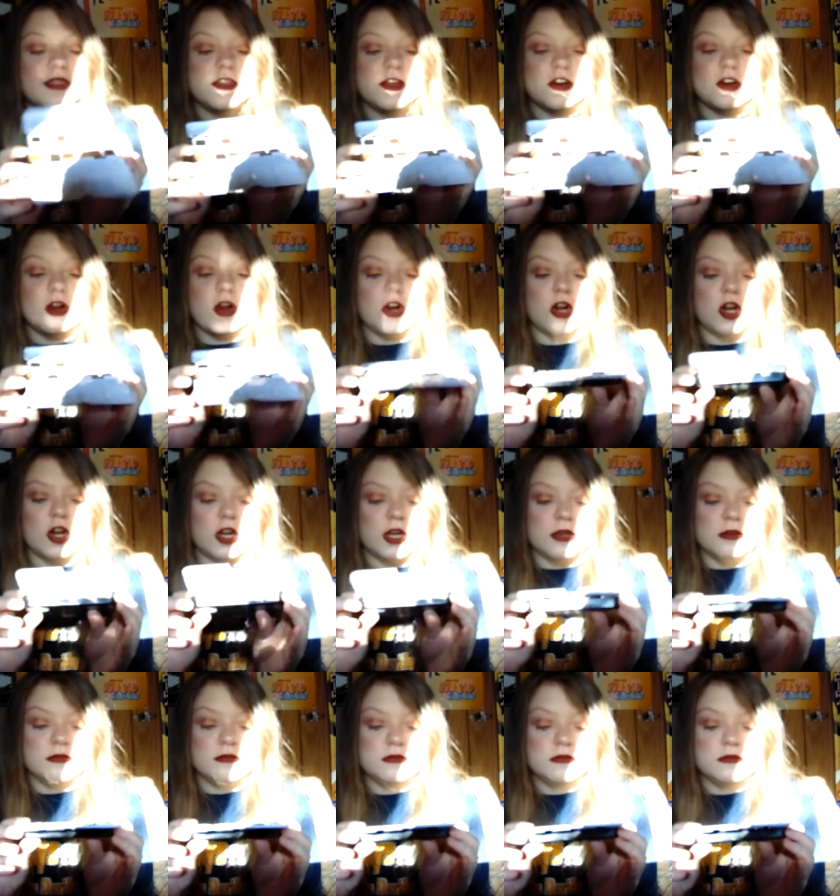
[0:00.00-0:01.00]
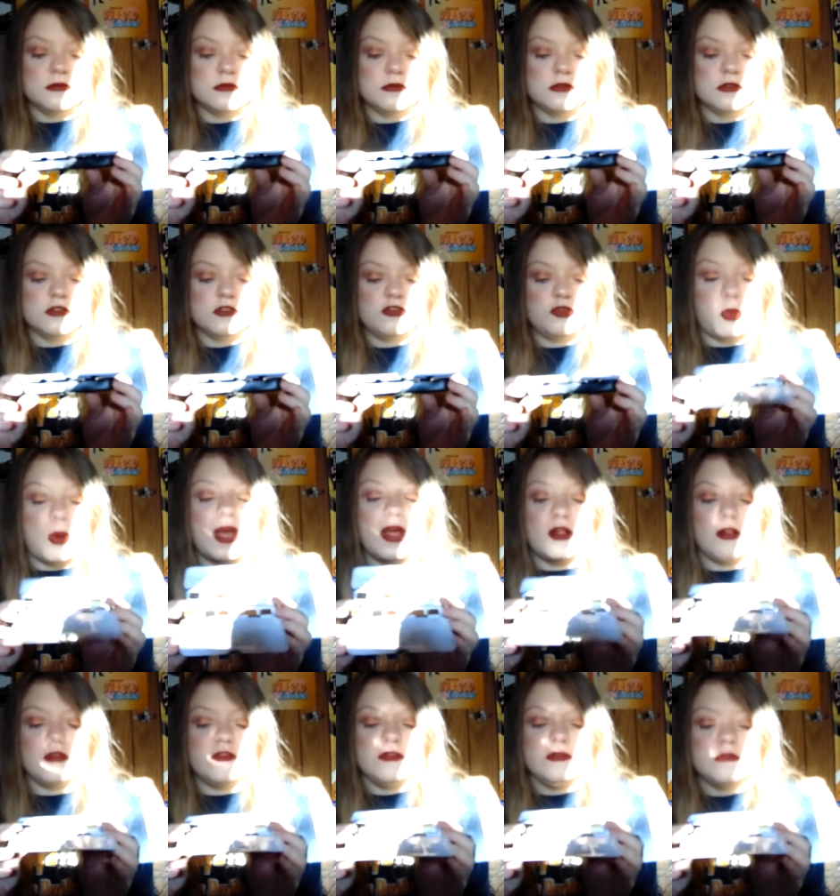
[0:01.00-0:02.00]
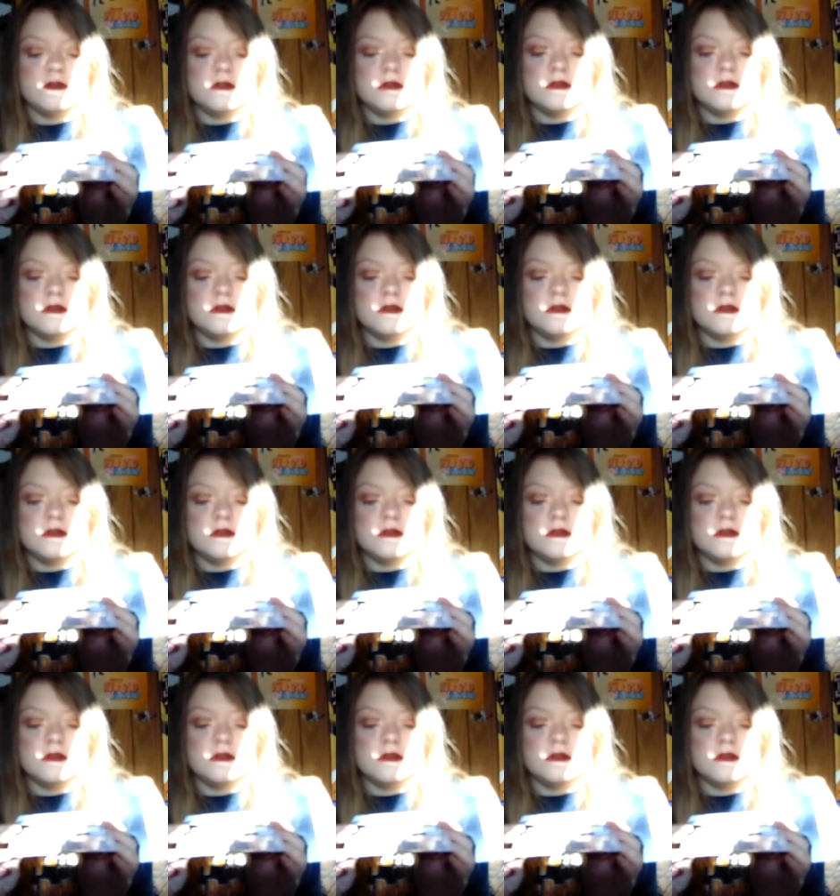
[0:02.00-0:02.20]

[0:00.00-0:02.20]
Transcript: There are 12.